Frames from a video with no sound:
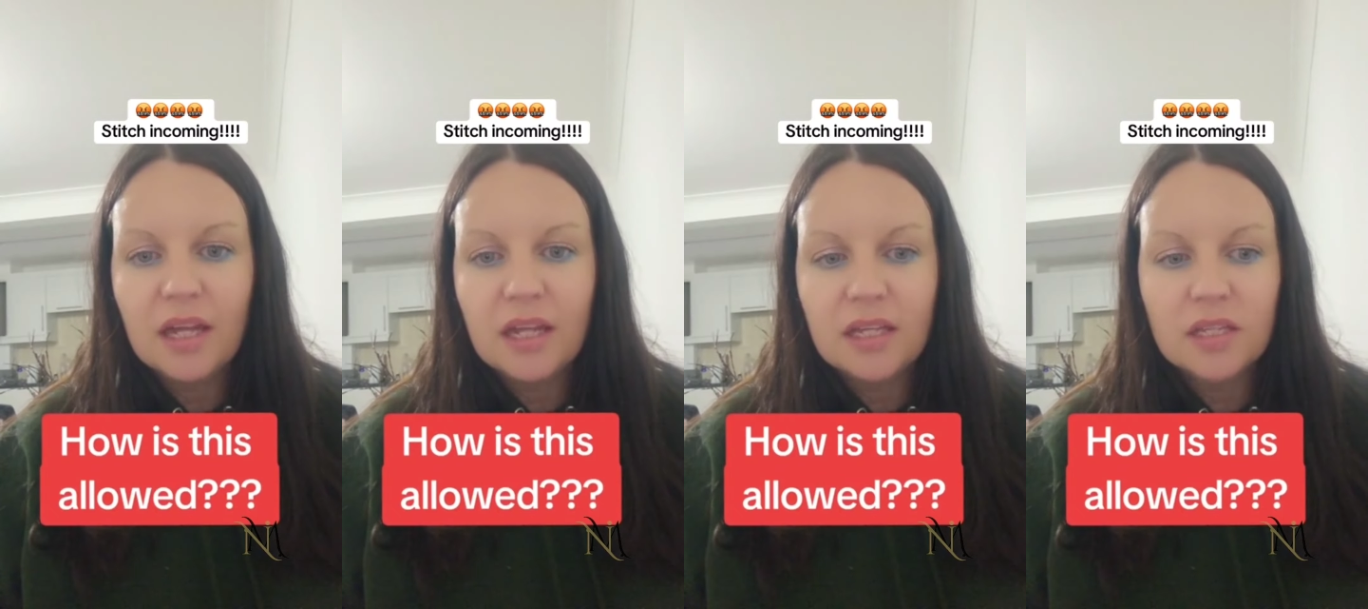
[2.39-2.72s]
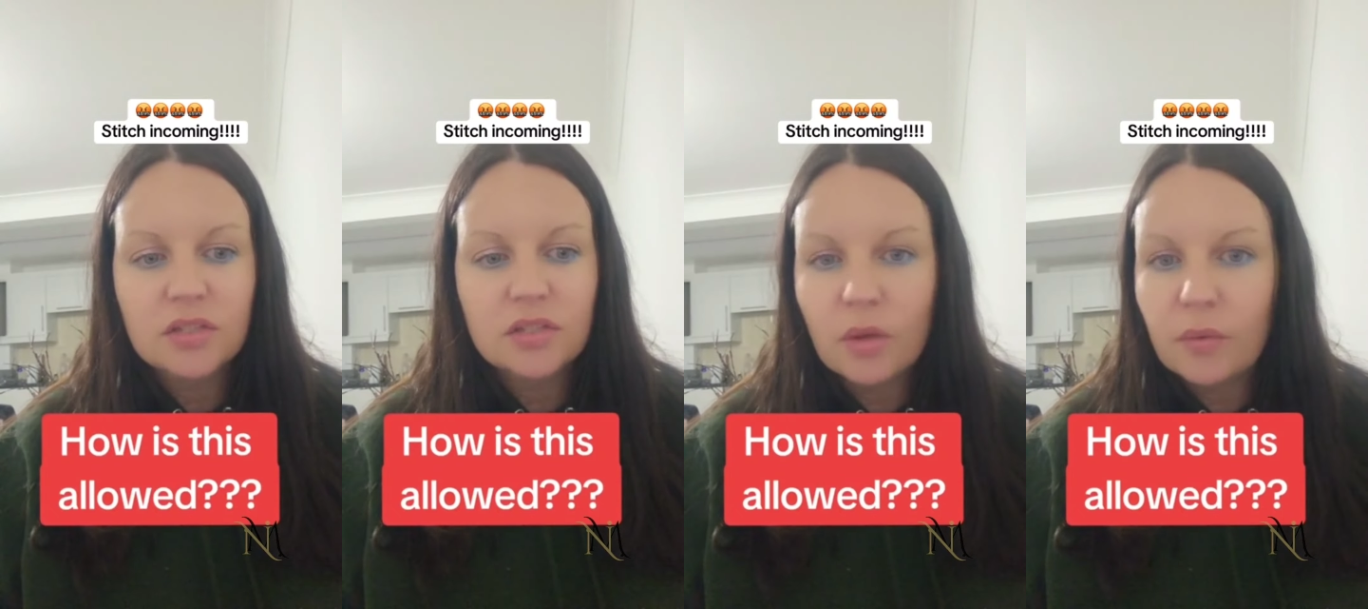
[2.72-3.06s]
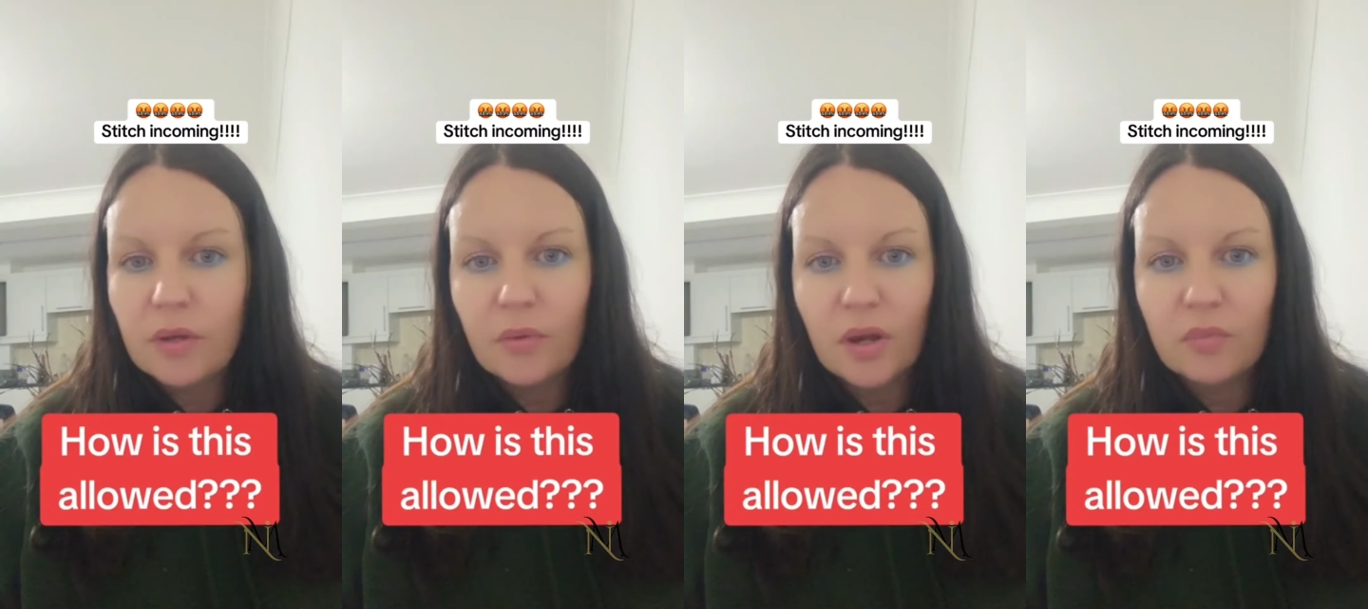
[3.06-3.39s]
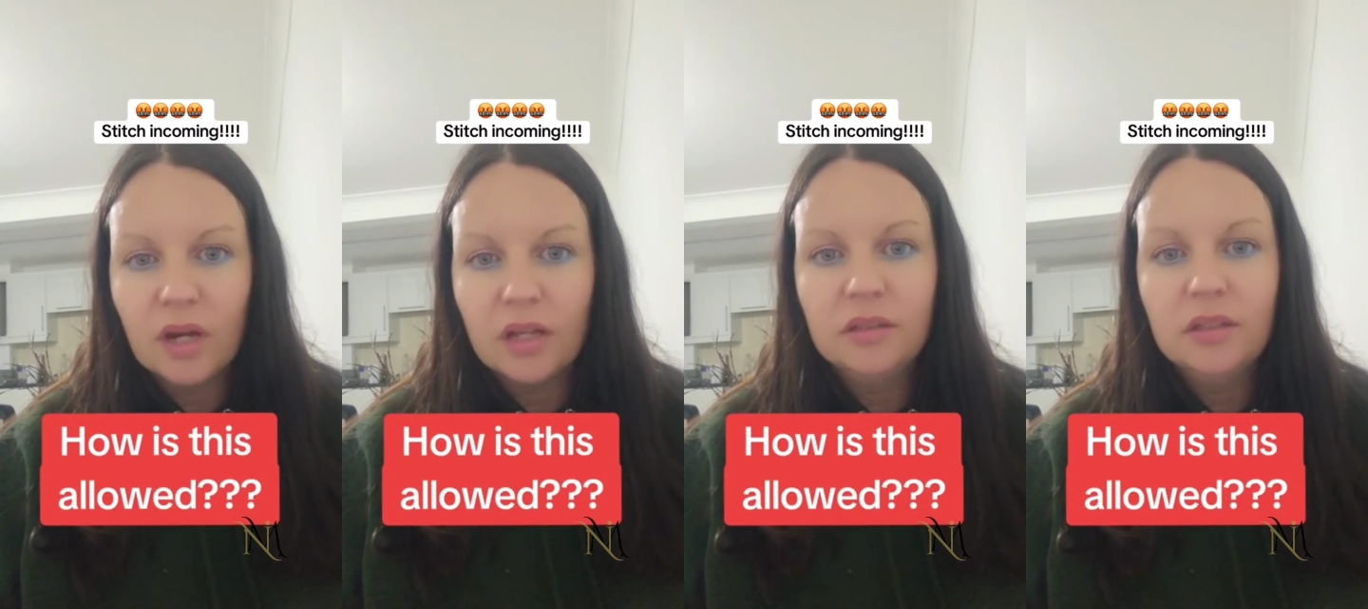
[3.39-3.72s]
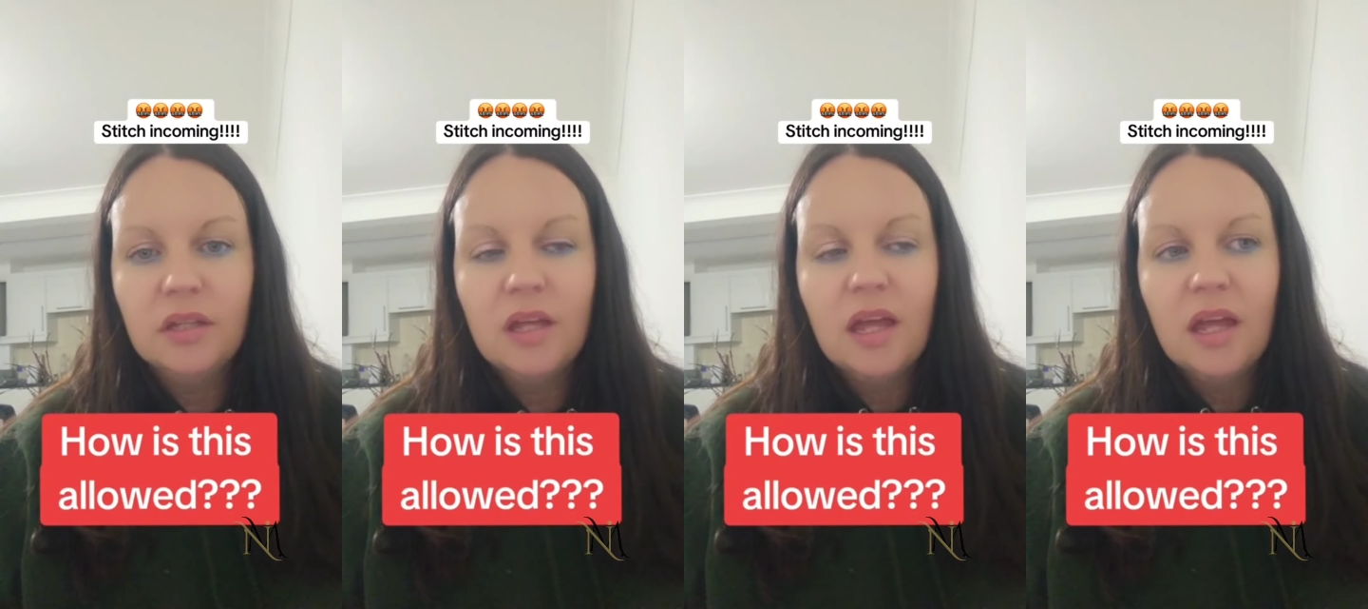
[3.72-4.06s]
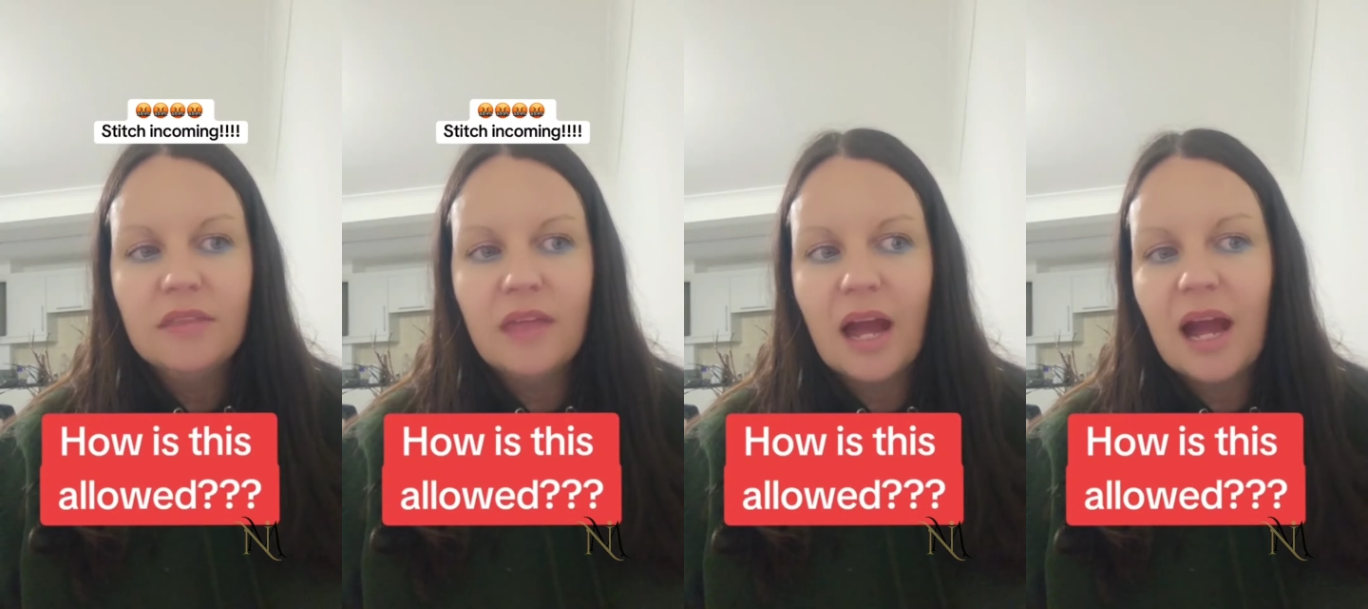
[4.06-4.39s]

is so inappropriate. The